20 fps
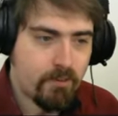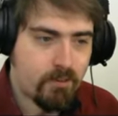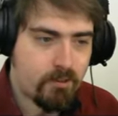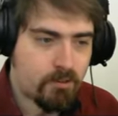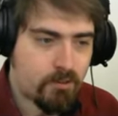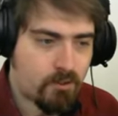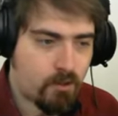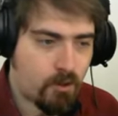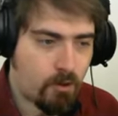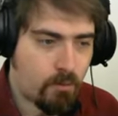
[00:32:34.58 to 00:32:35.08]
to
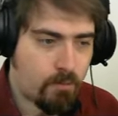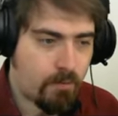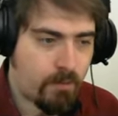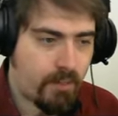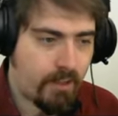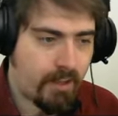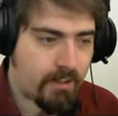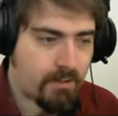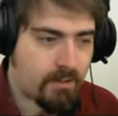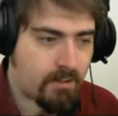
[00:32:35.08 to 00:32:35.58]
stop
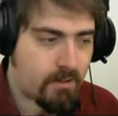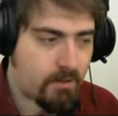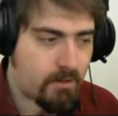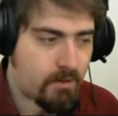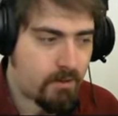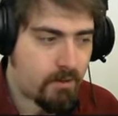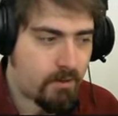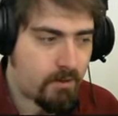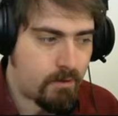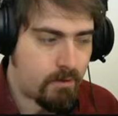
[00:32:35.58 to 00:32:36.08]
that
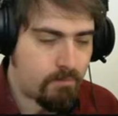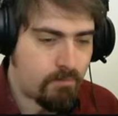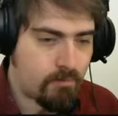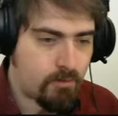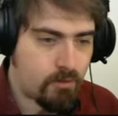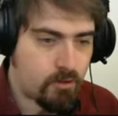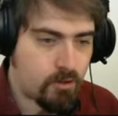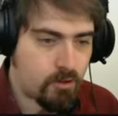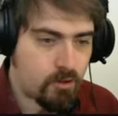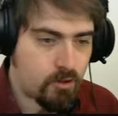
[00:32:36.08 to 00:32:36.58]

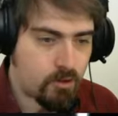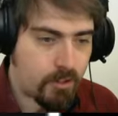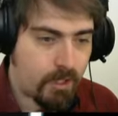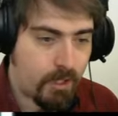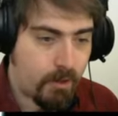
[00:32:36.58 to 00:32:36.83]
broadsword.